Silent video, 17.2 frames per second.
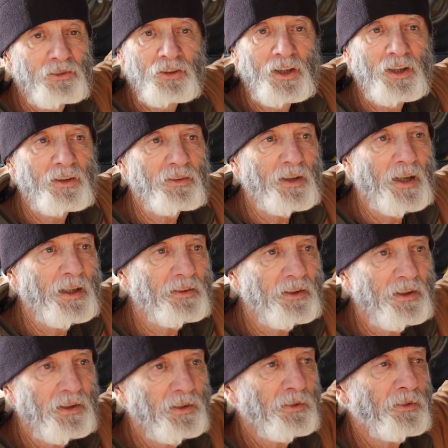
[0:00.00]
changed
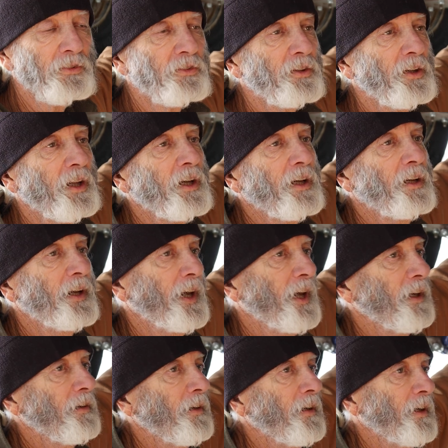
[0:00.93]
out the gear set in
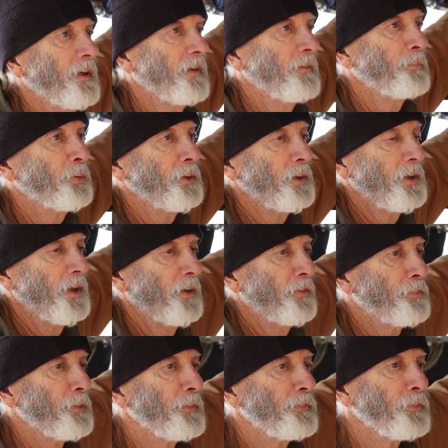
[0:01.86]
that and put
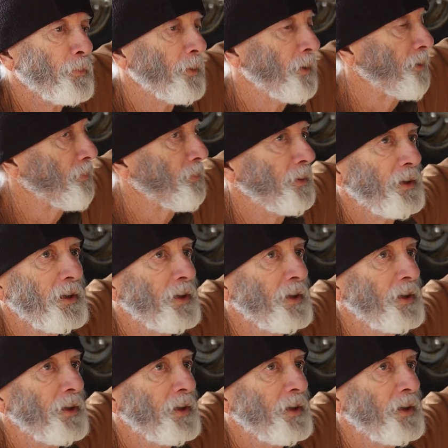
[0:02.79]
343